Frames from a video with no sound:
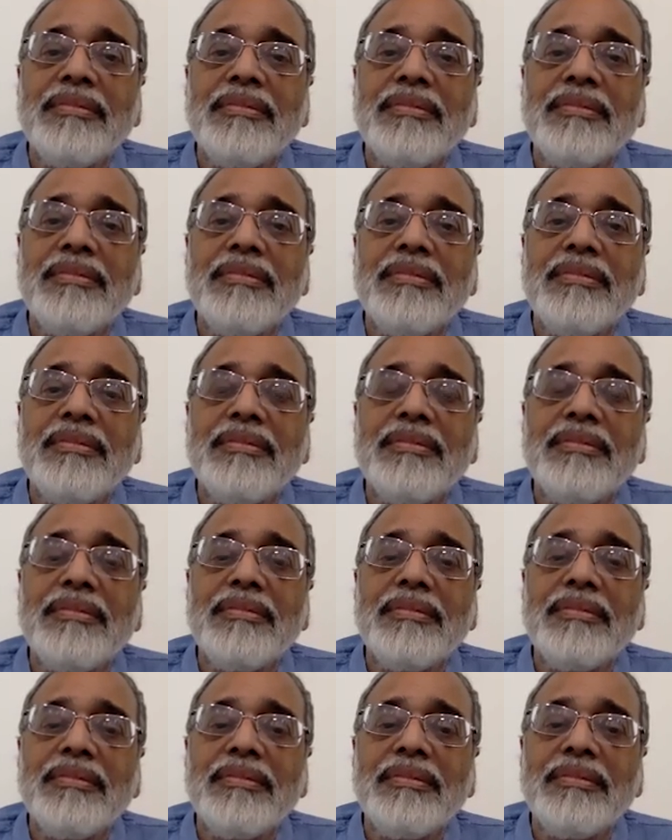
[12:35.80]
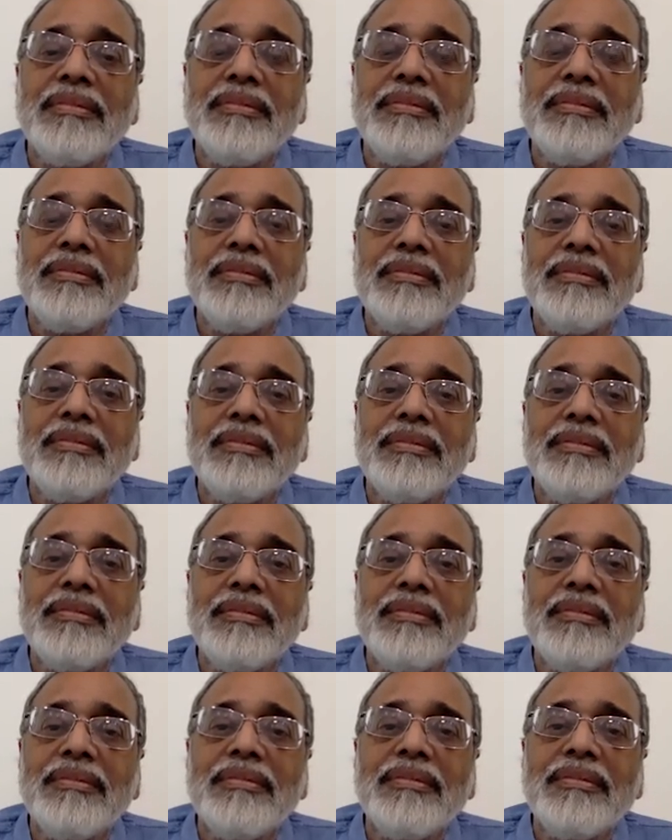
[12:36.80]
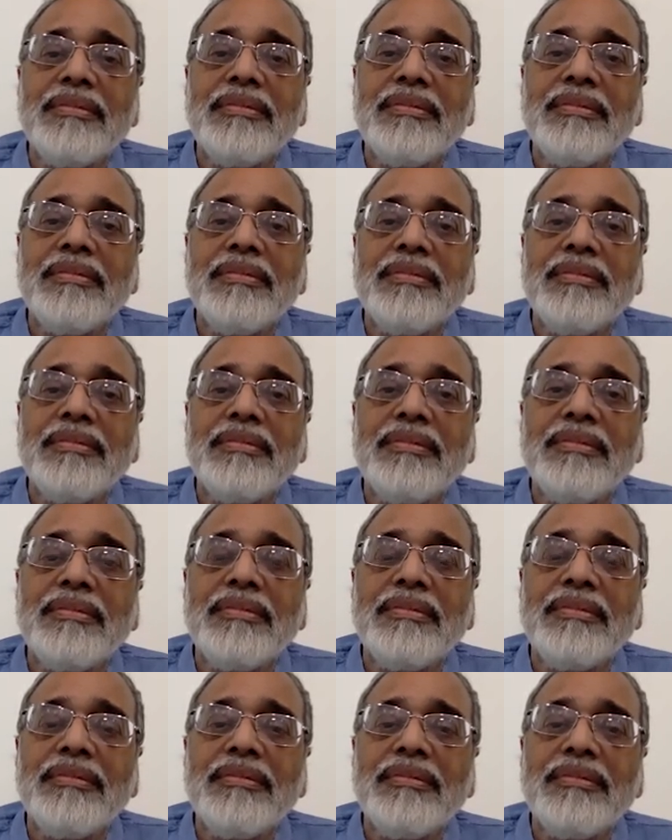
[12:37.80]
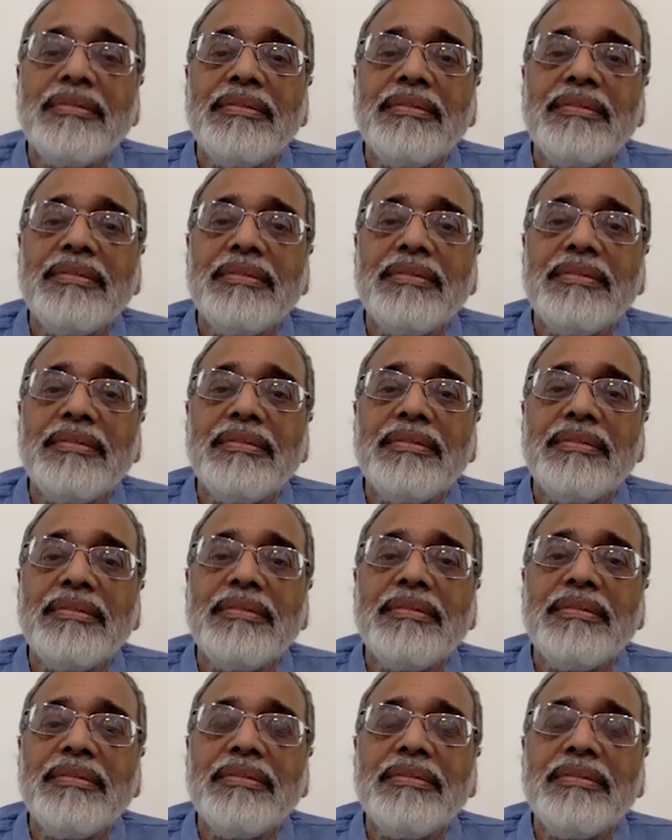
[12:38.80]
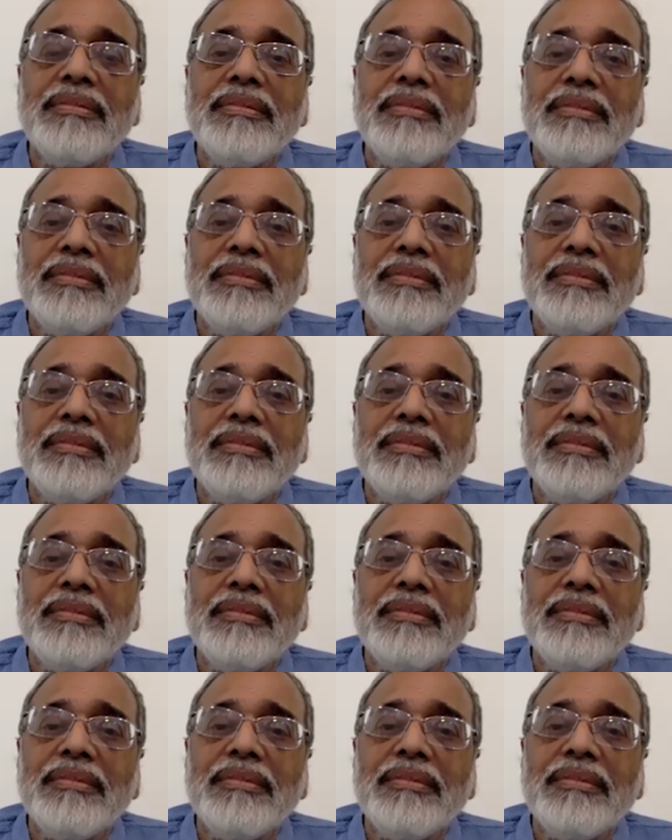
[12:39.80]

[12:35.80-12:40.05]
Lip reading: (silent)